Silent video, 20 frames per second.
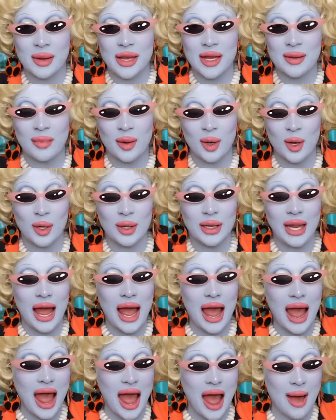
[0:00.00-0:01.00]
people,
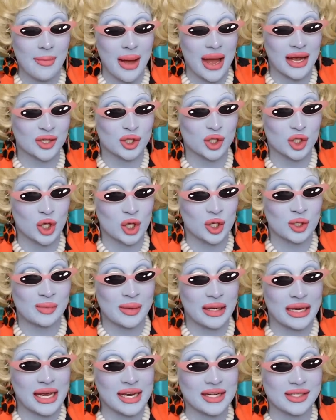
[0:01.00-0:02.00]
excuse
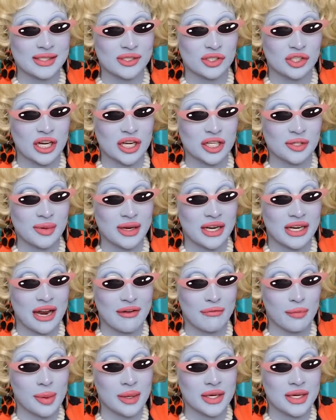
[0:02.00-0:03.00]
me, ladies and gentlemen, and
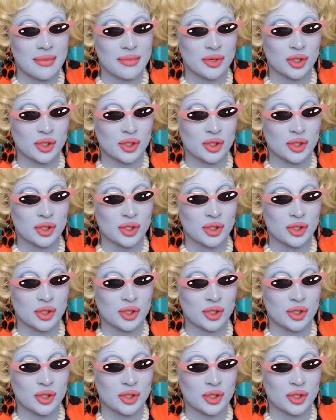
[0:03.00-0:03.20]
everybody in